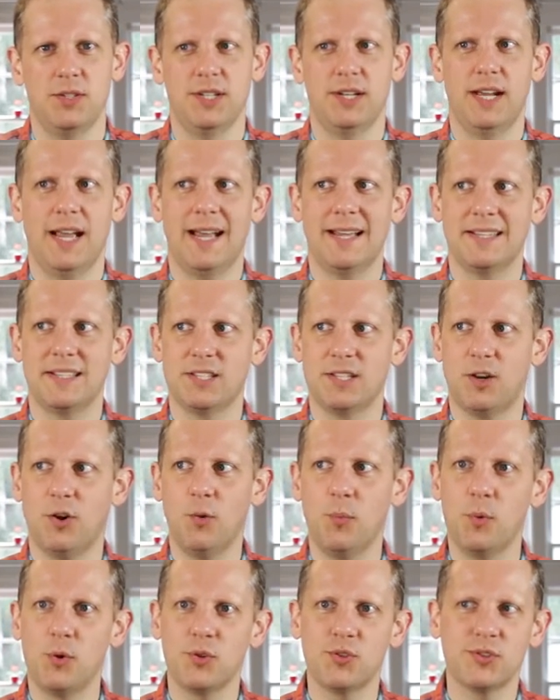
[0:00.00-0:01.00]
It has
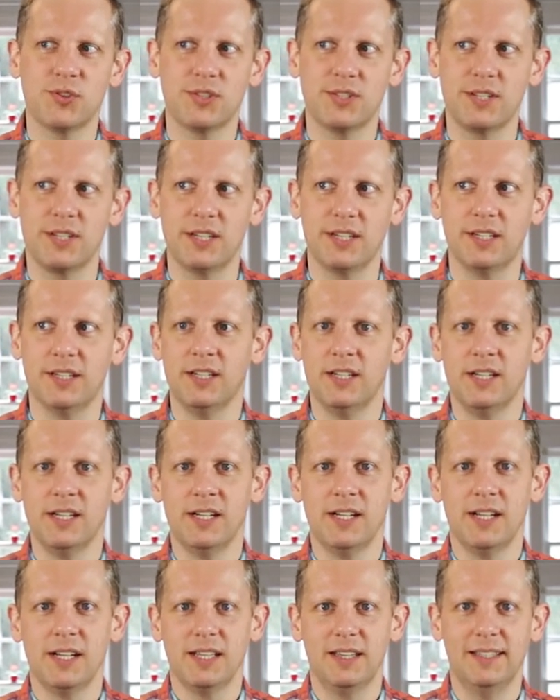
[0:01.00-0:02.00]
almost the
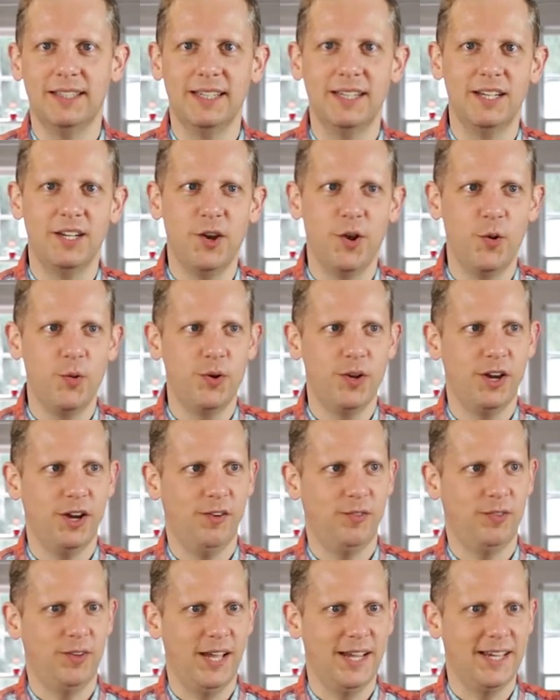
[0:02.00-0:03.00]
the note
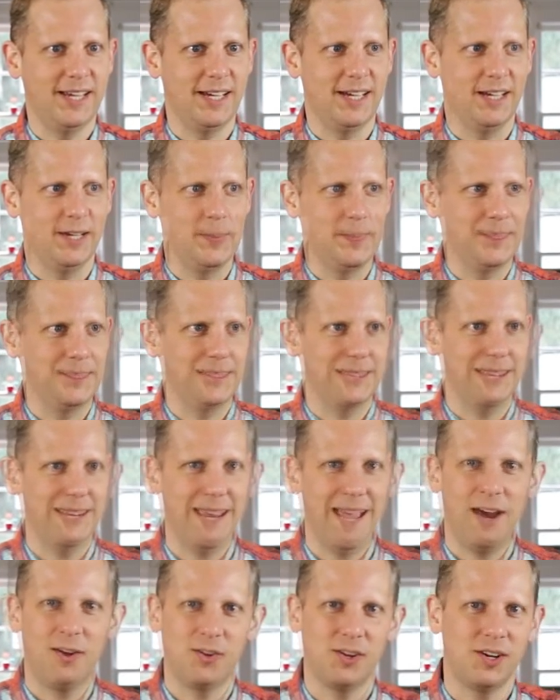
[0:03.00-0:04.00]
of like a an
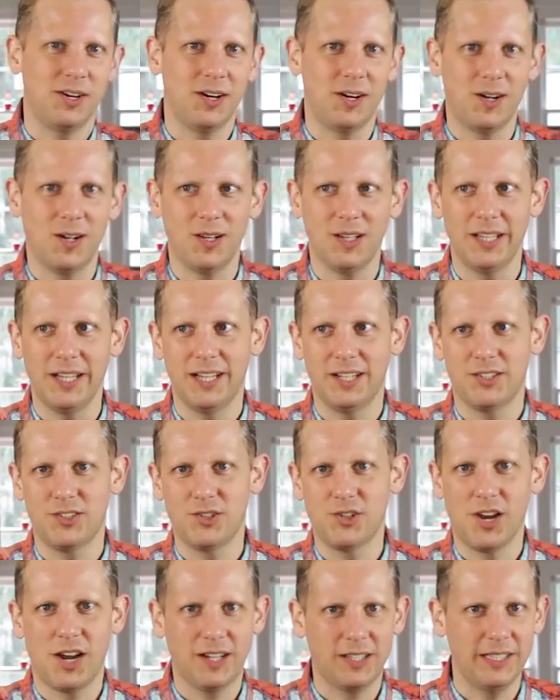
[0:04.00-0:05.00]
alcoholic
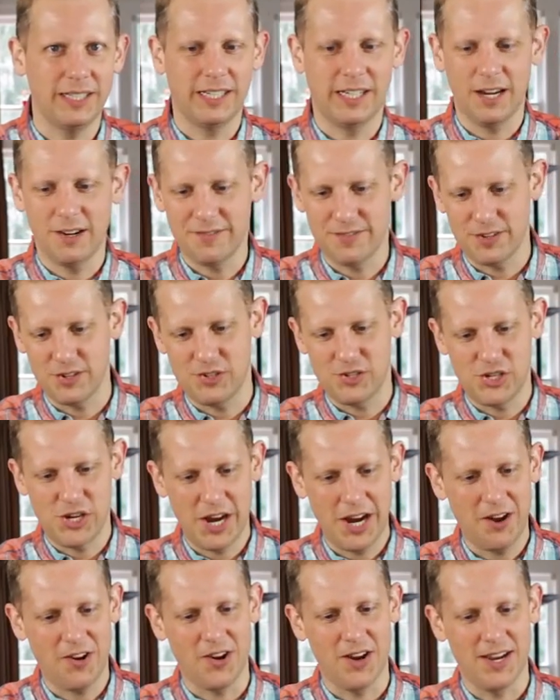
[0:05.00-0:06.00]
chocolate covered
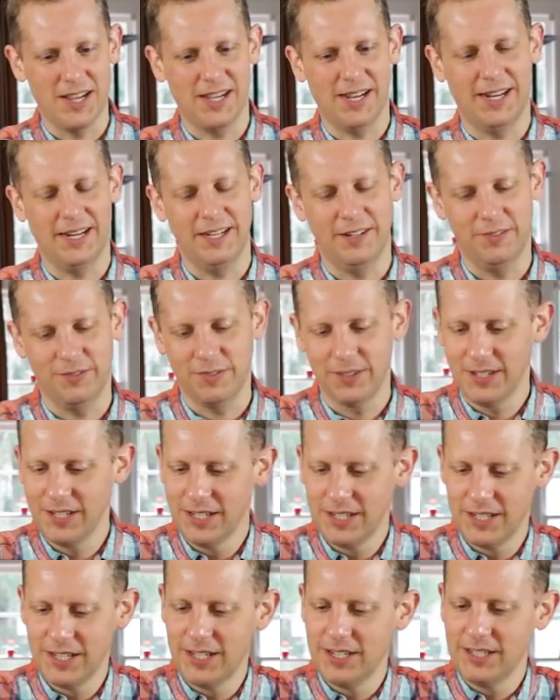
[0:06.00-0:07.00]
cherry kind of
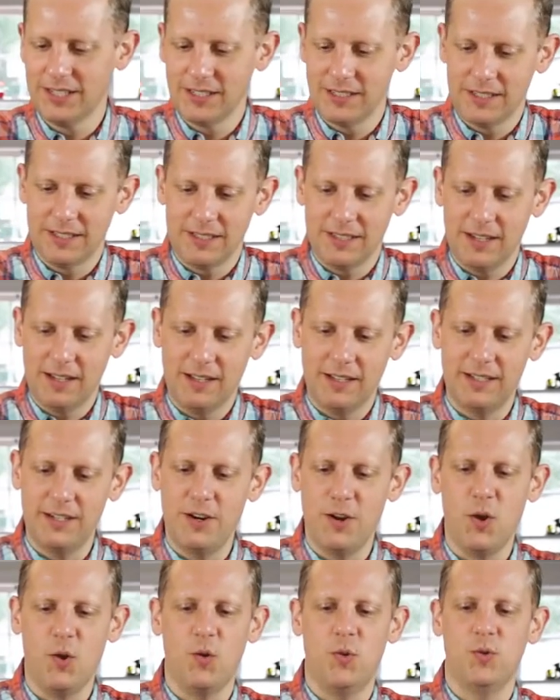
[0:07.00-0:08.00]

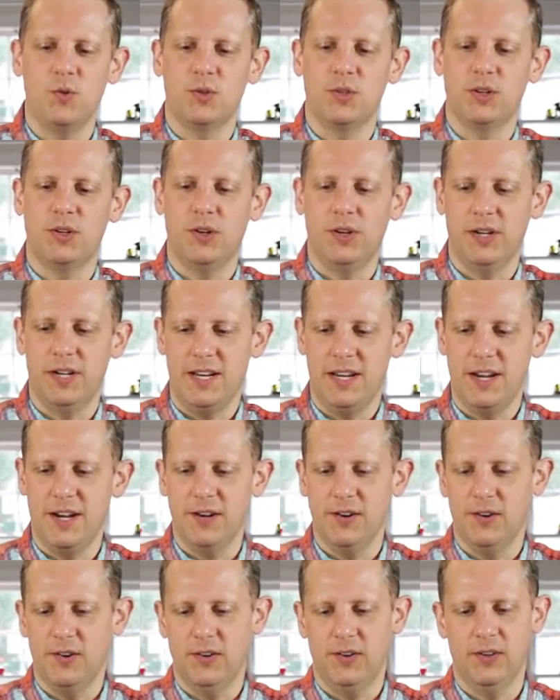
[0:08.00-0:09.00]
nose on
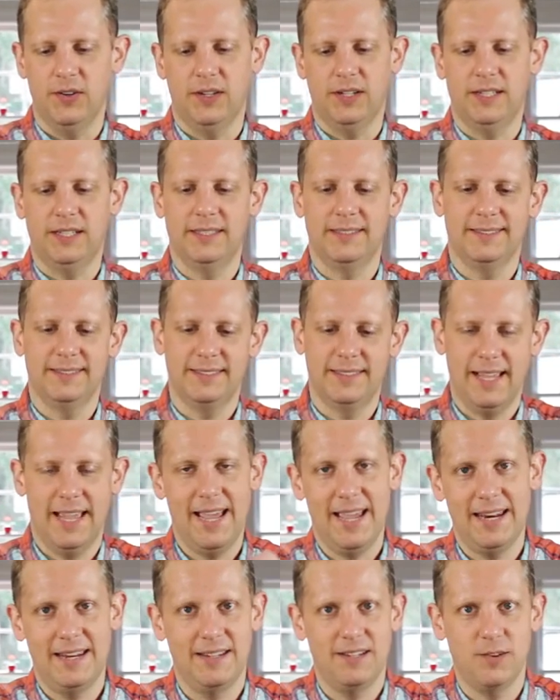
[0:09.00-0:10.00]
here. Uh, the
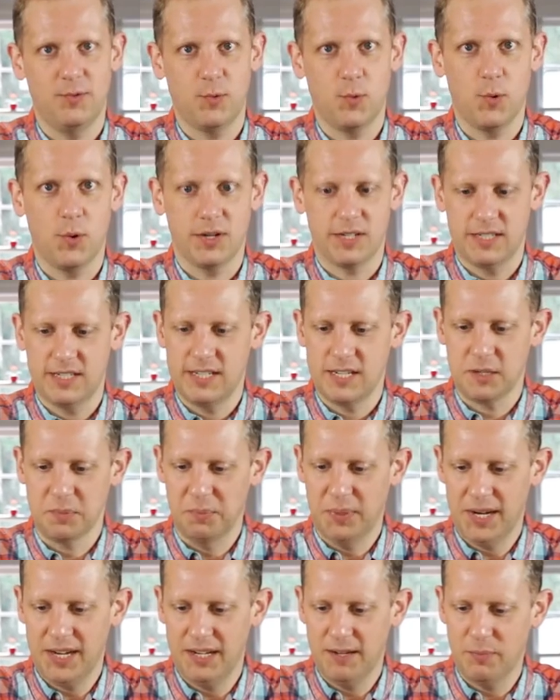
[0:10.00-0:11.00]
head, of course,
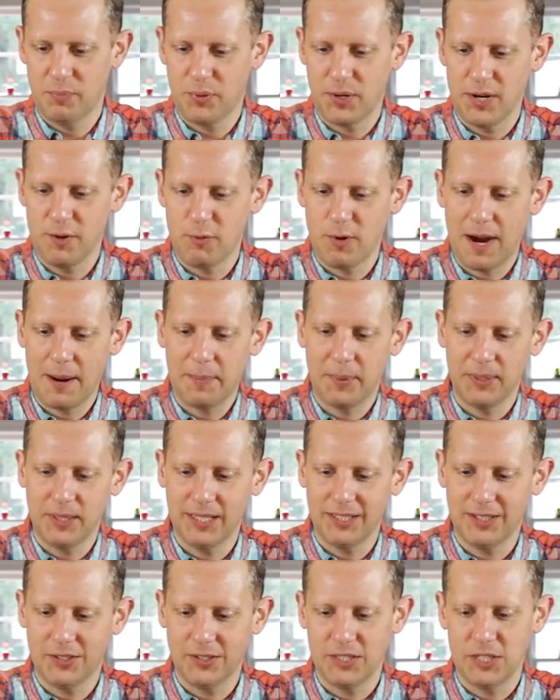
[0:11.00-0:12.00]
dissipated pretty
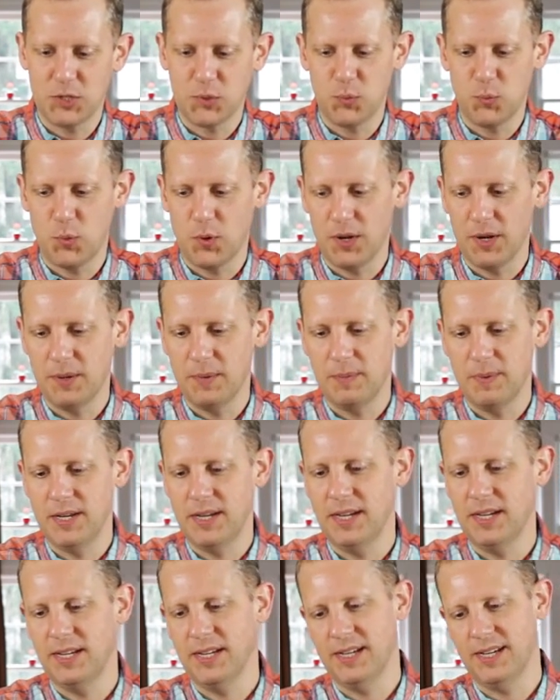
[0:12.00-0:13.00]
rapidly on this one,
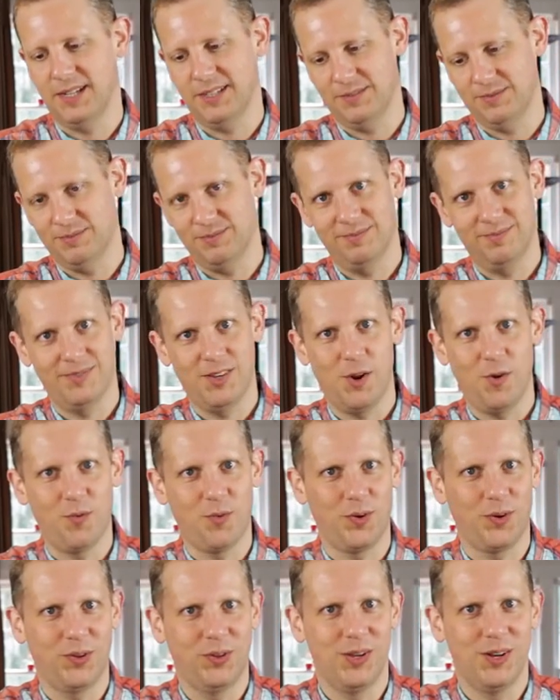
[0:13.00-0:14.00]
being uh,
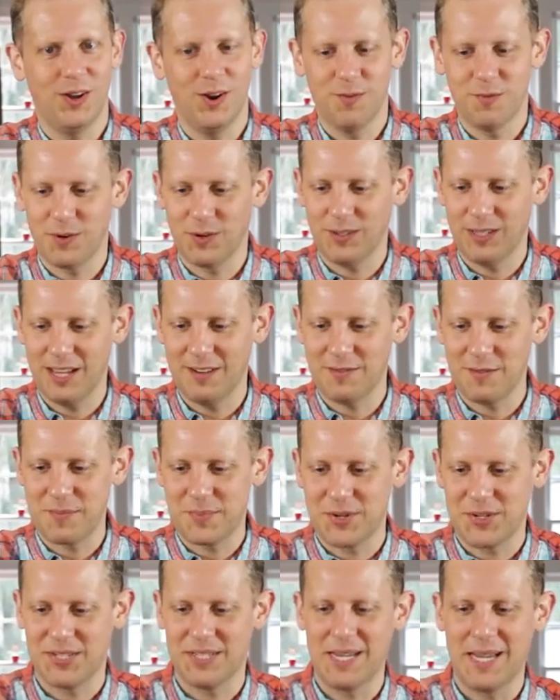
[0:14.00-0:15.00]
over over
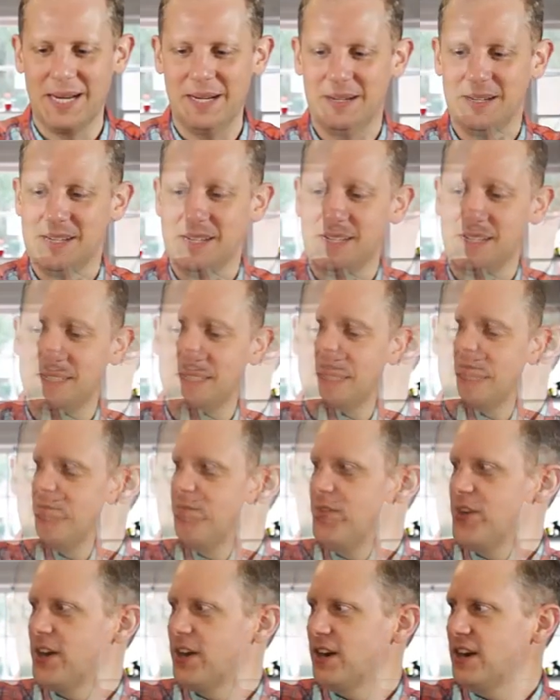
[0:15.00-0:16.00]
11%.
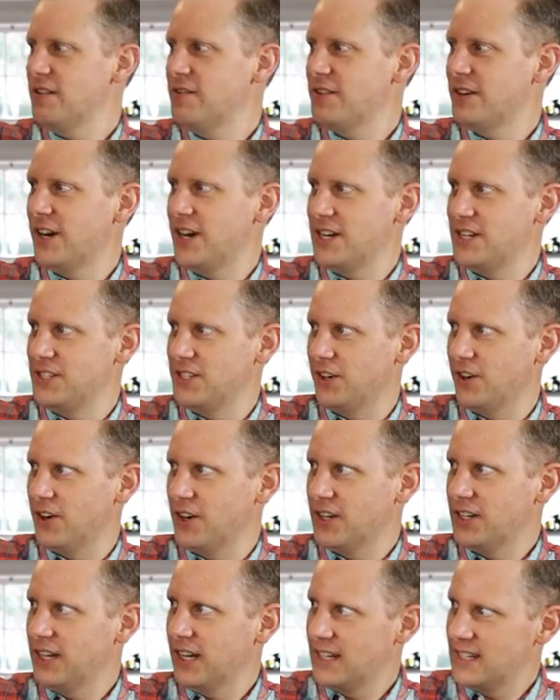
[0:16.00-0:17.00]
Very, very
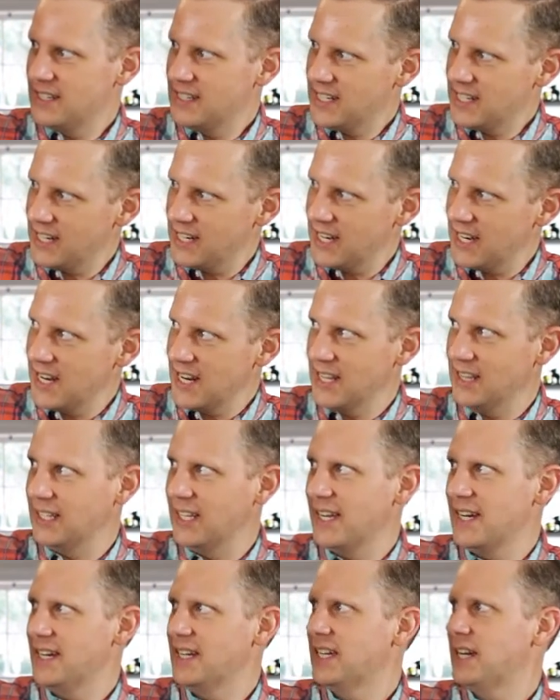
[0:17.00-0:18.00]
dark, not seeing any
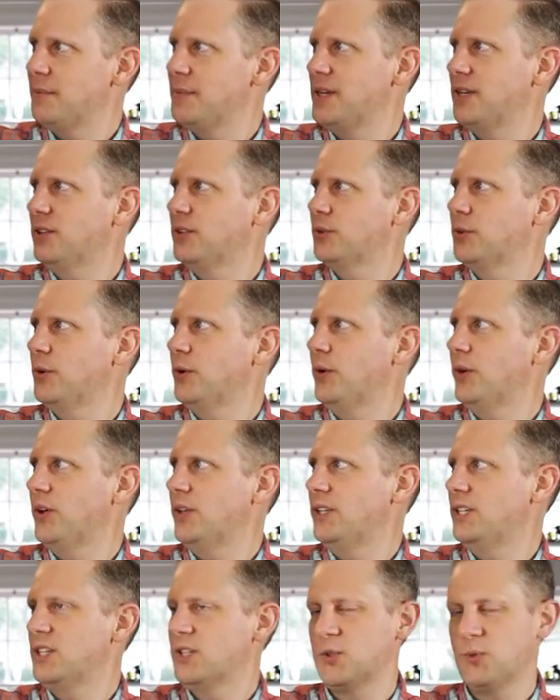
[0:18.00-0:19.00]
light coming through
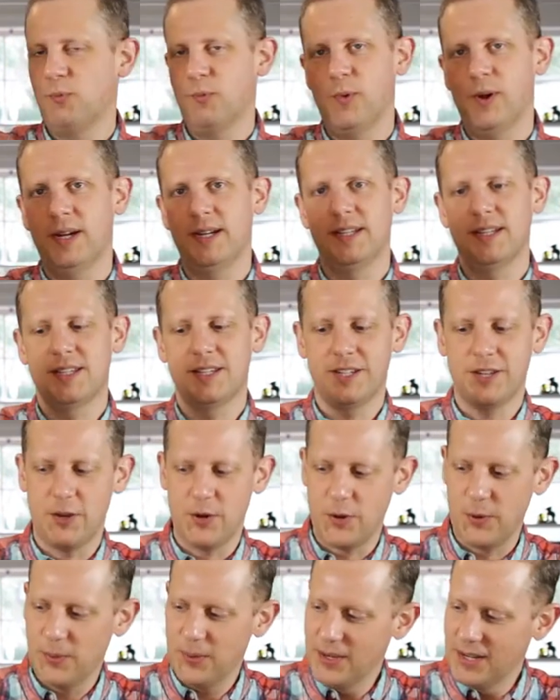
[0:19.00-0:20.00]
on this one.
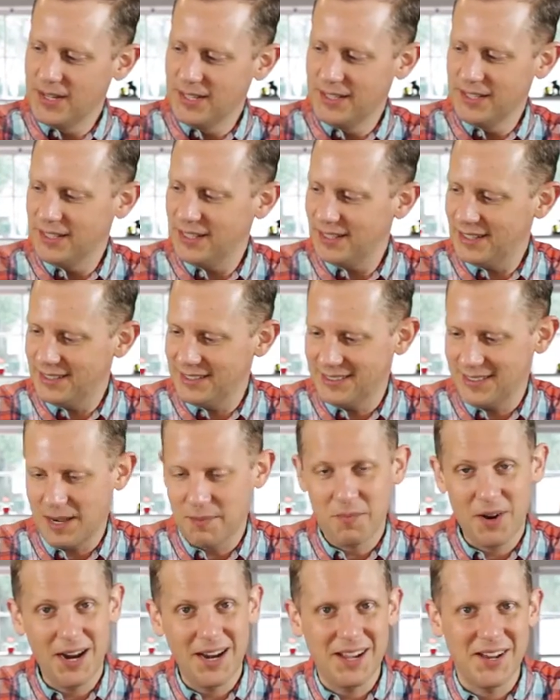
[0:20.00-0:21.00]
So uh,
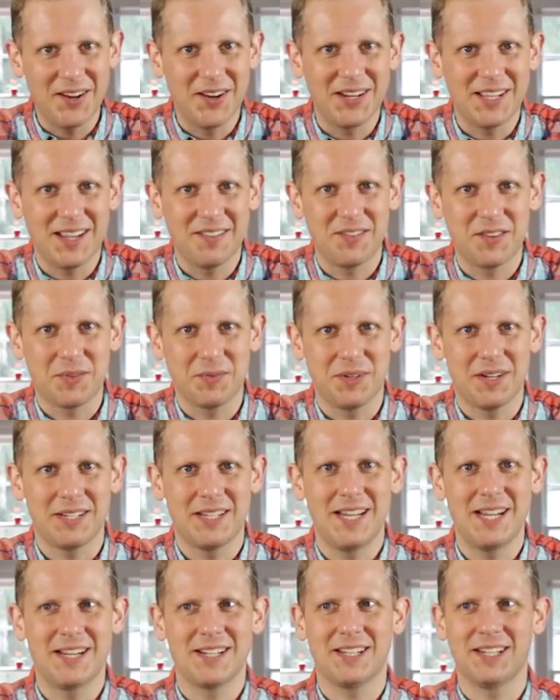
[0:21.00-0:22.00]
I'm ready to go ahead and give this one a
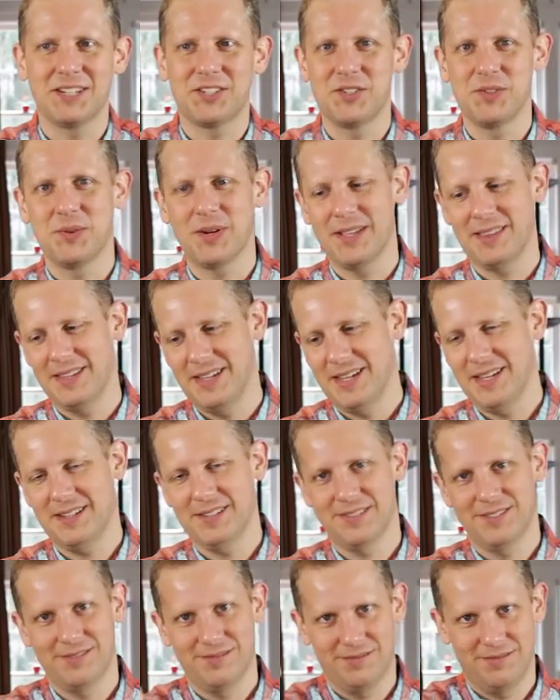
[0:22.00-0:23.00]
taste, let you know what I
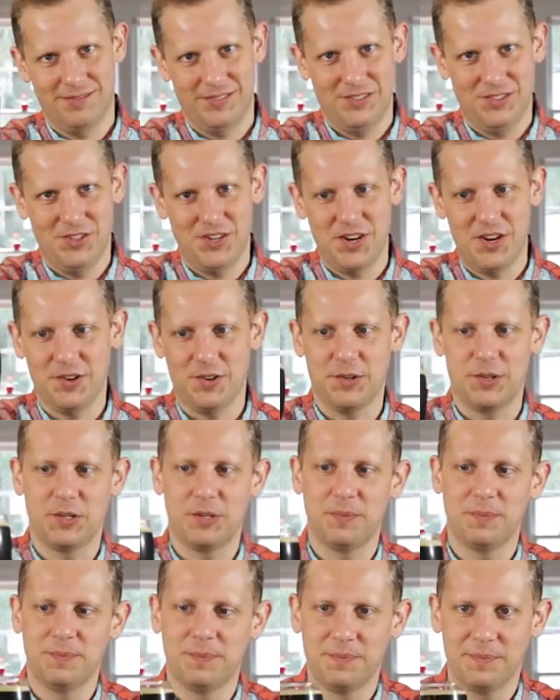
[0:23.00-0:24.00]
think. Cheers.